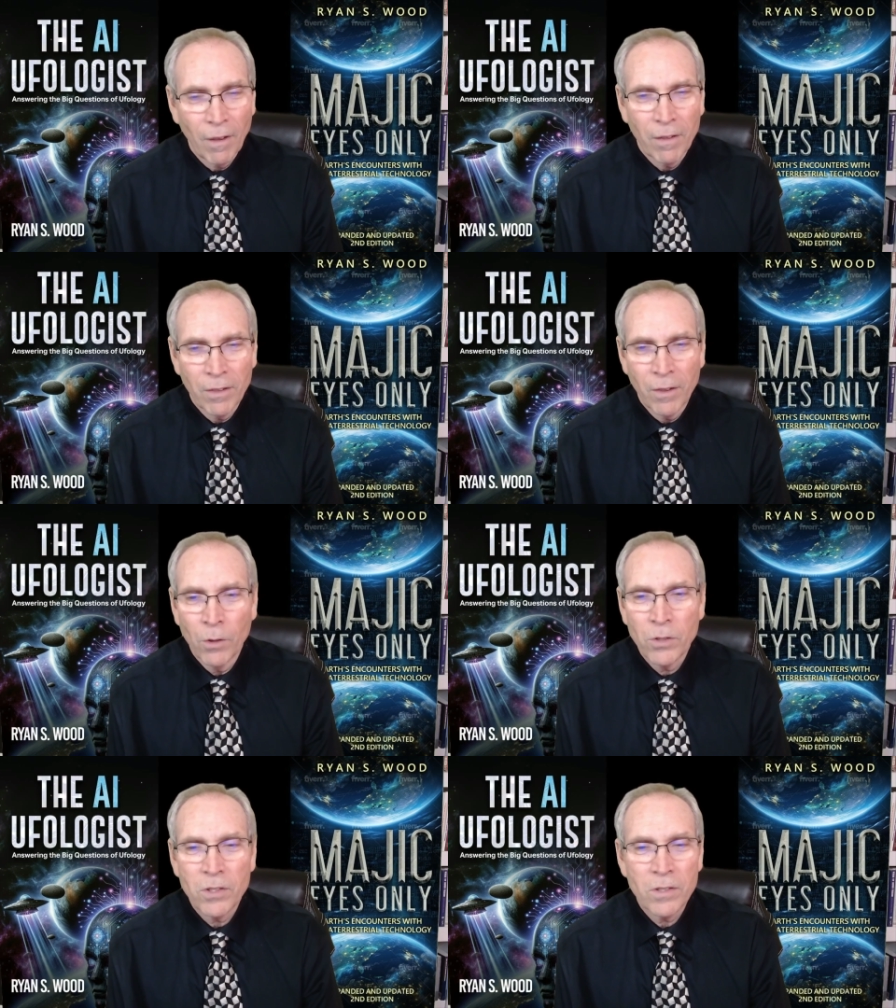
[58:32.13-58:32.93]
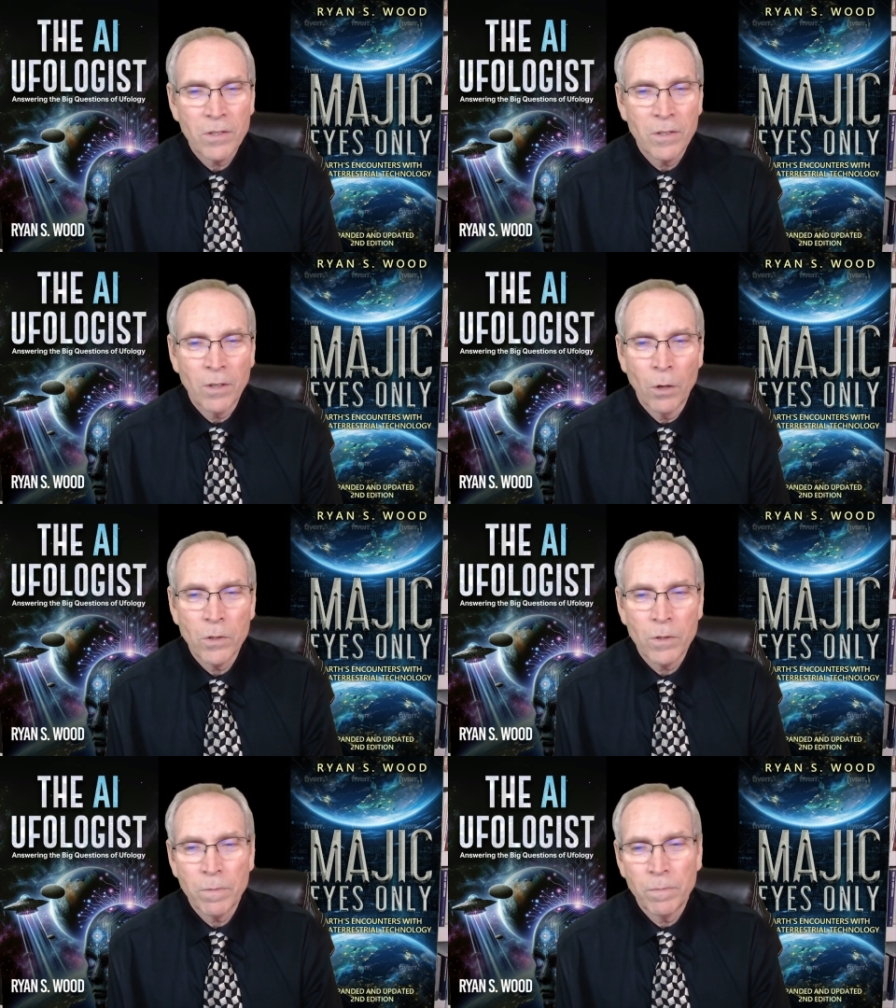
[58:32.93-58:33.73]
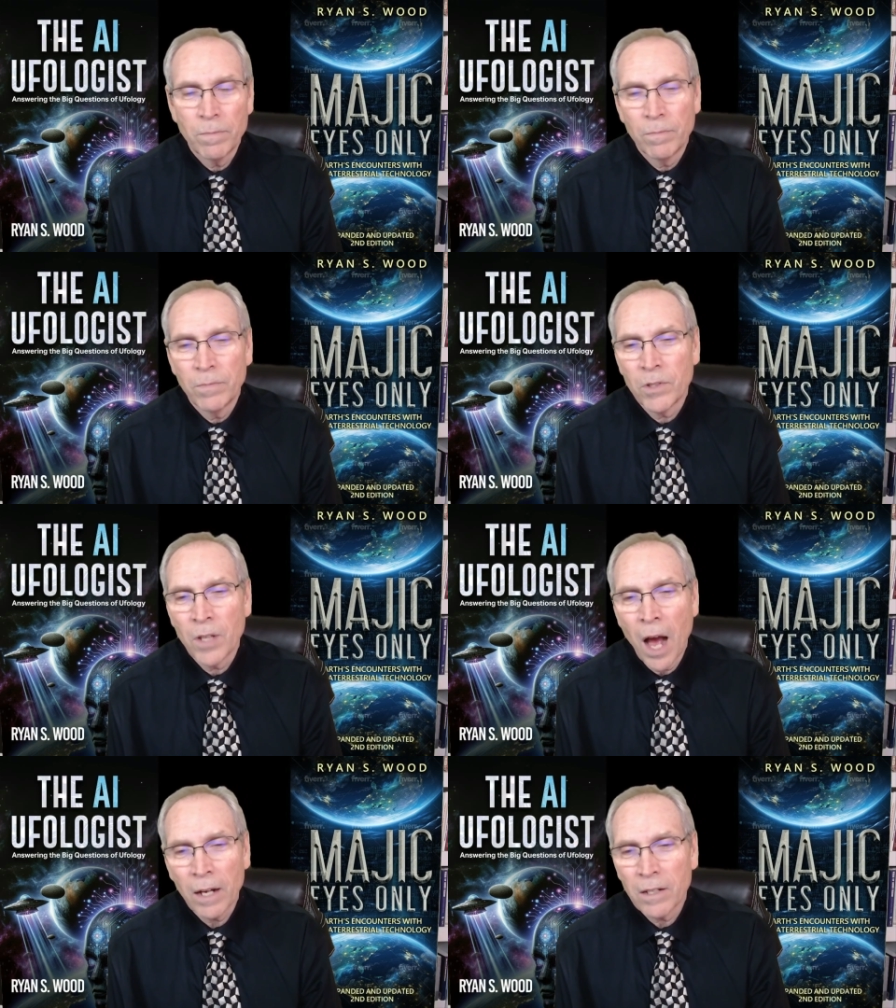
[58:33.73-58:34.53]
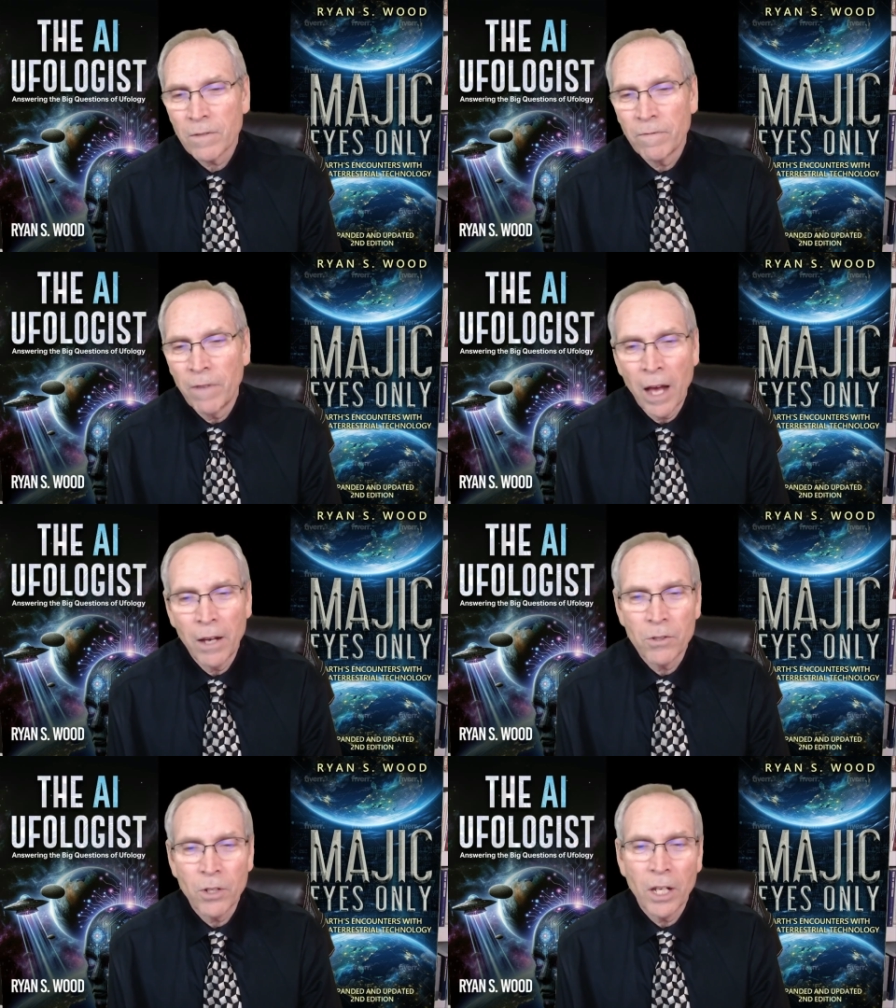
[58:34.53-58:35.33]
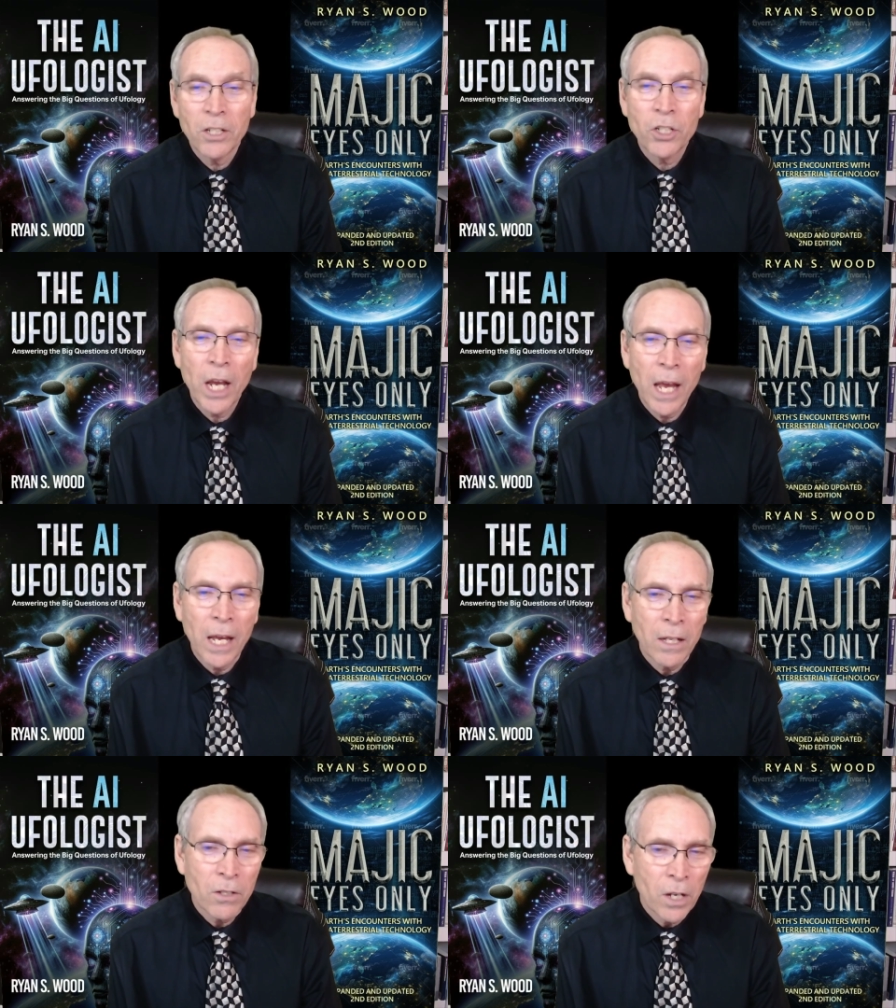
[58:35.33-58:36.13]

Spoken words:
those stocks values are going to change.